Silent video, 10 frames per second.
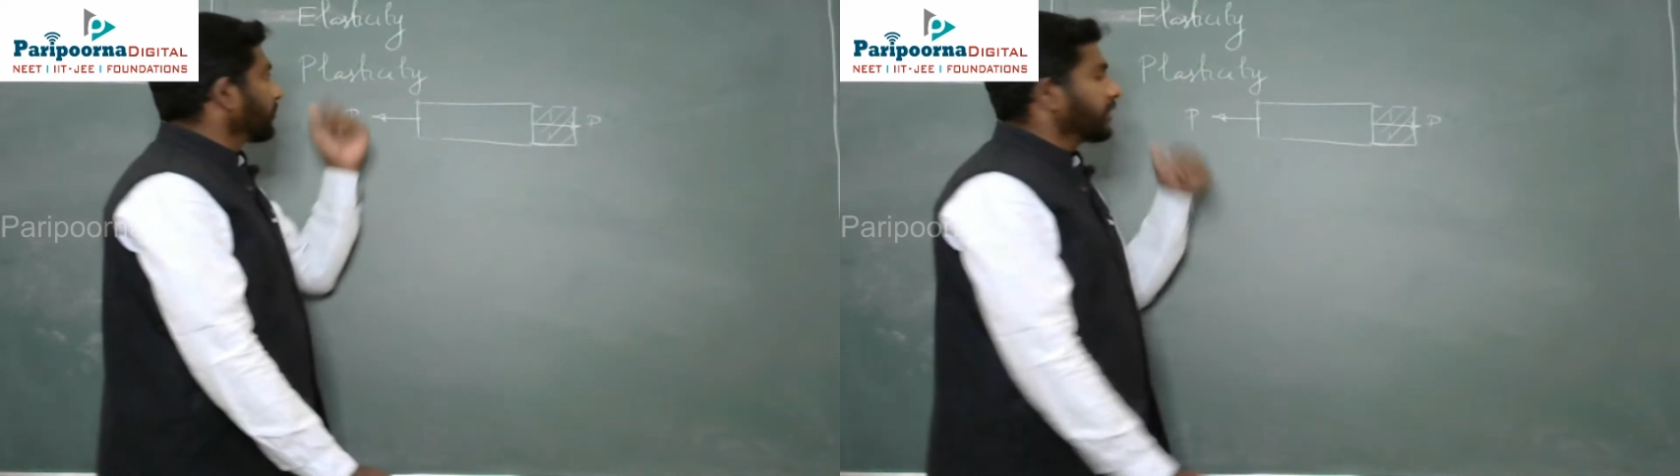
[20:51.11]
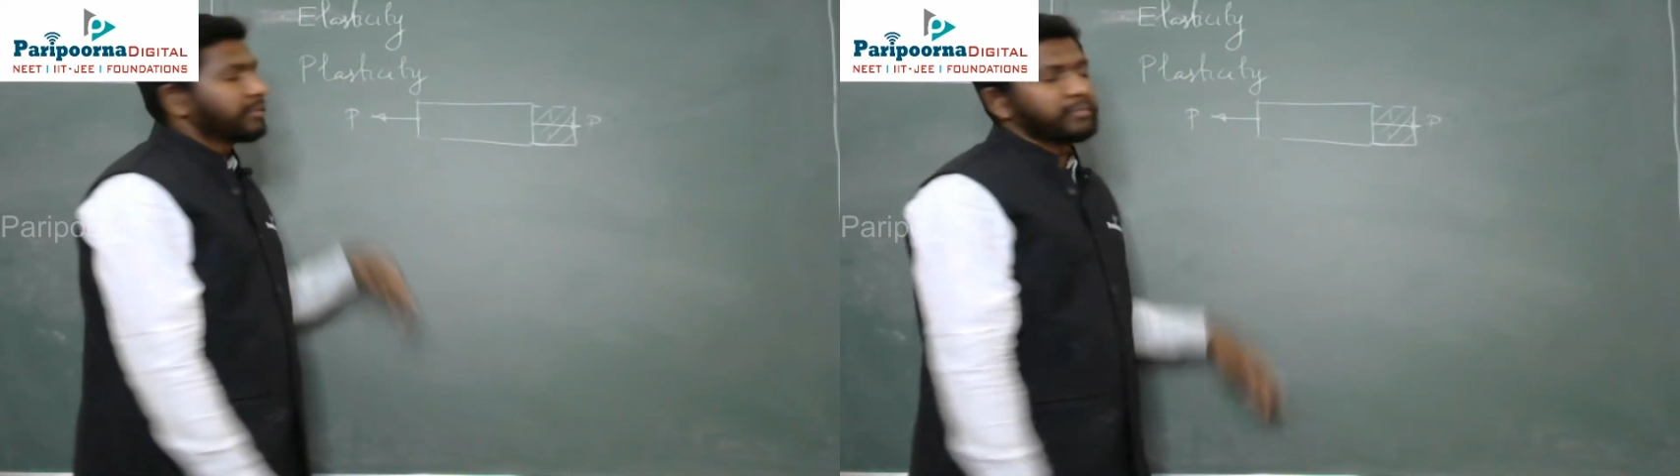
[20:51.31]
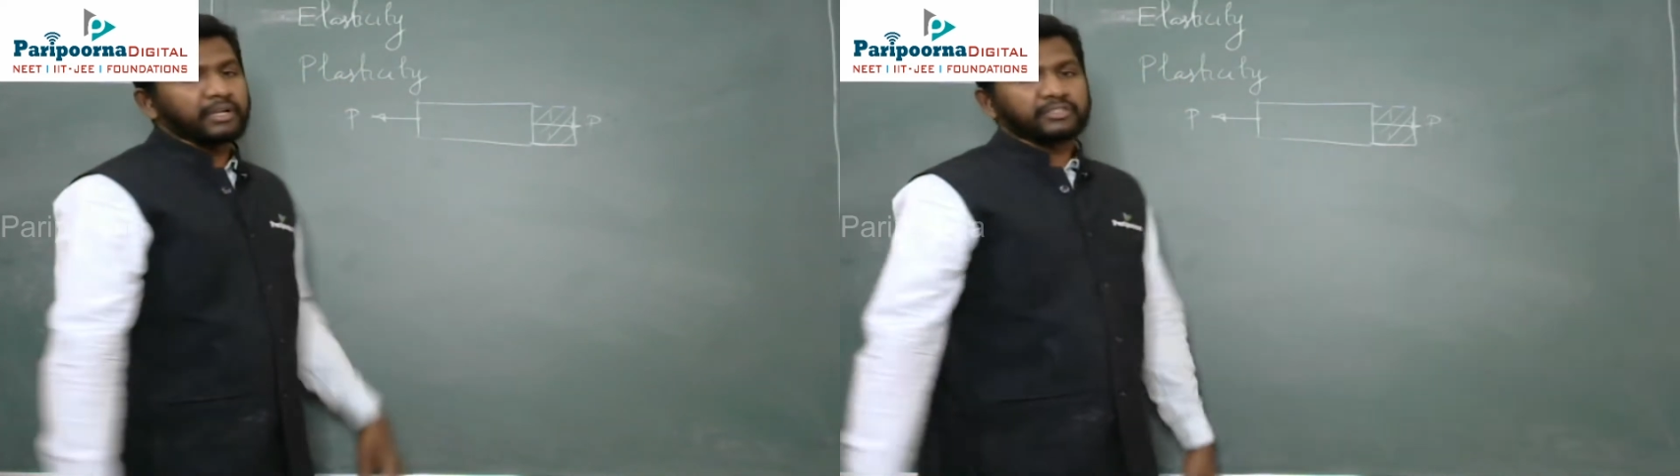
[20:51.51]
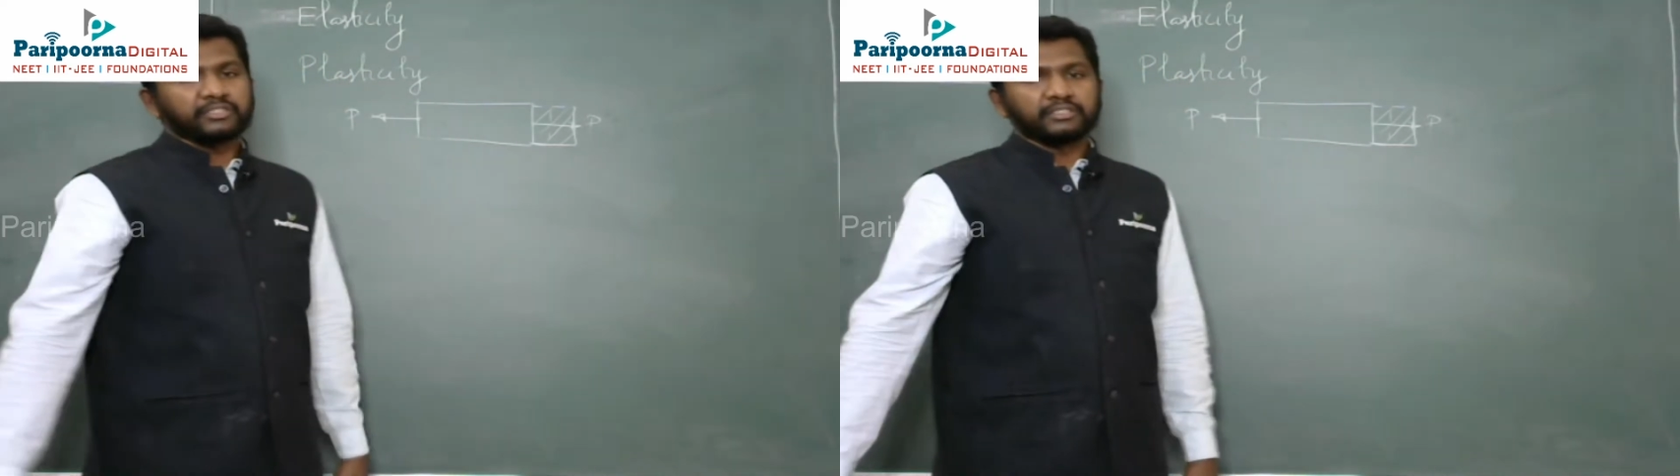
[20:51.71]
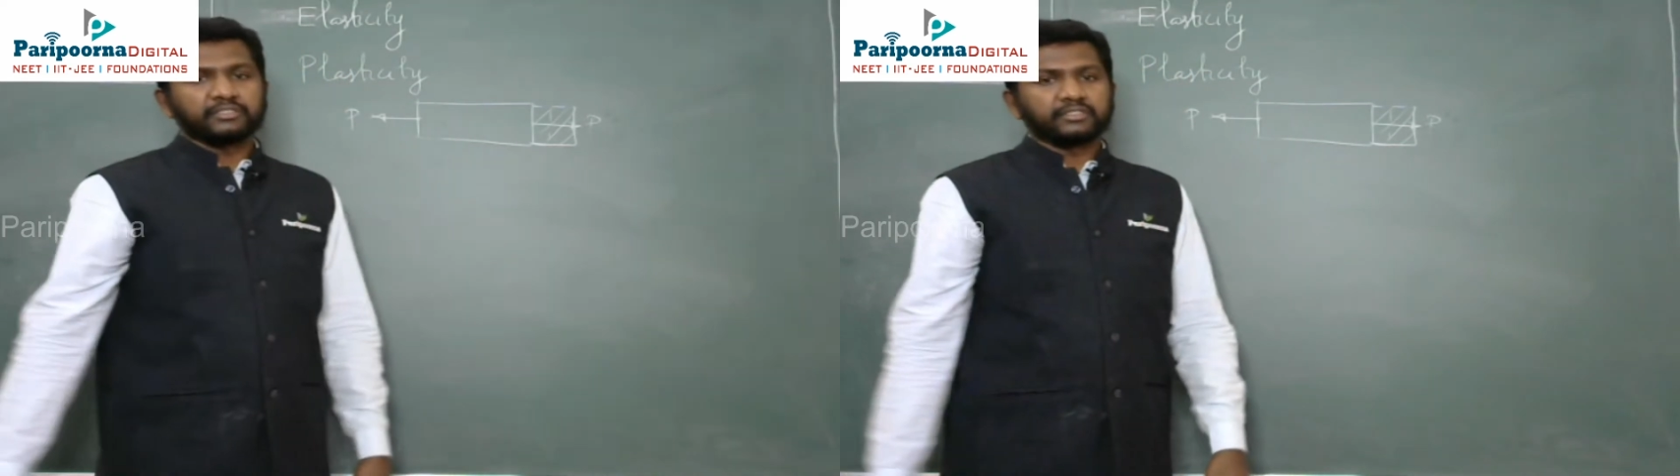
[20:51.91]
but
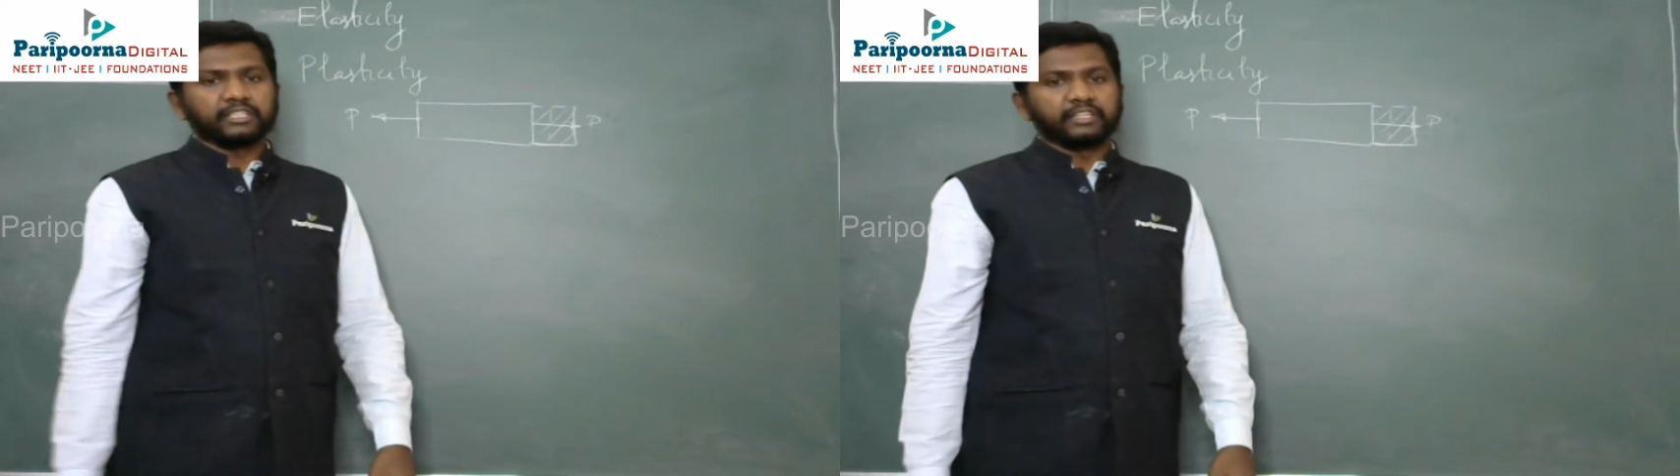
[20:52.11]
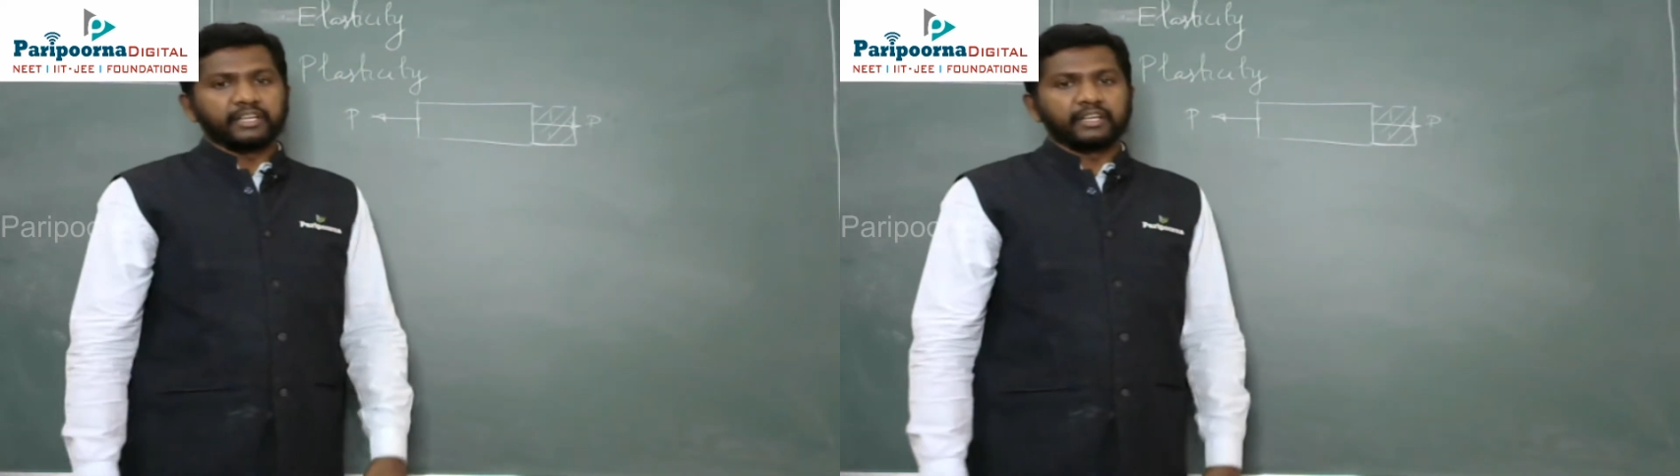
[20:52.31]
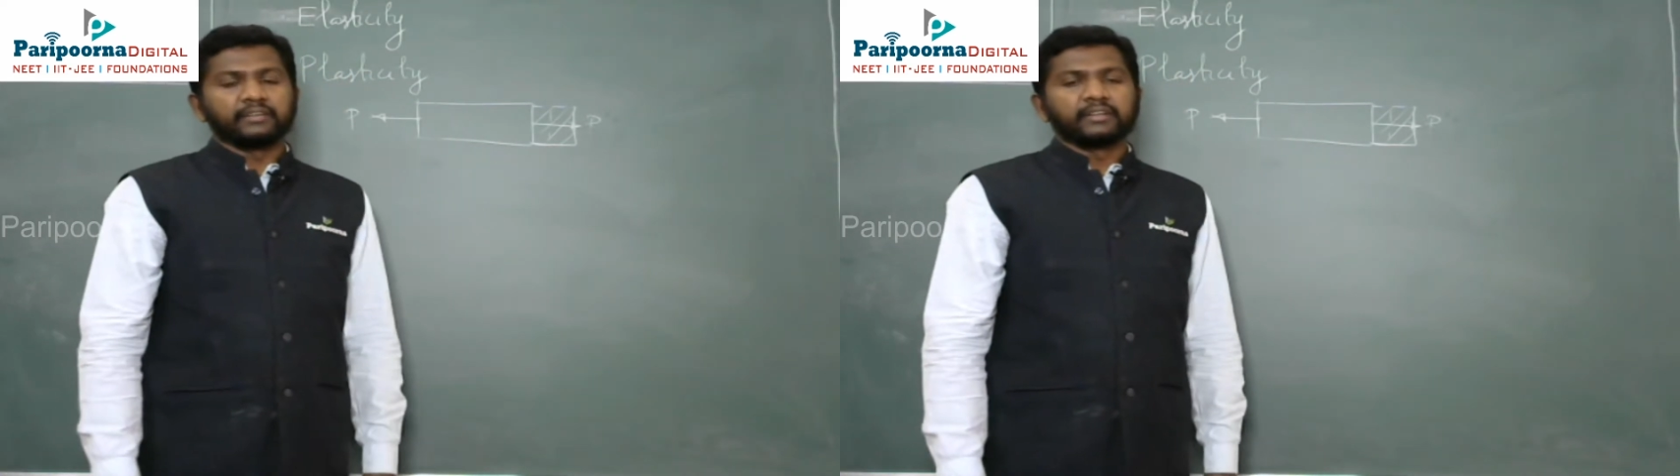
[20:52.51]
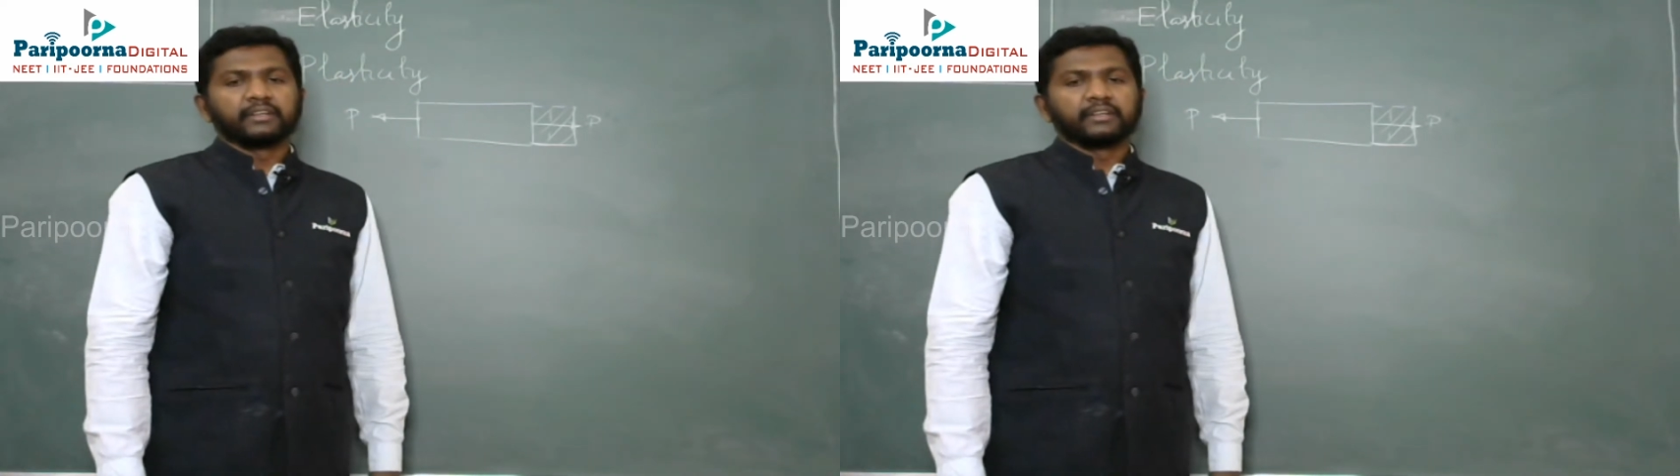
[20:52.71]
plasticity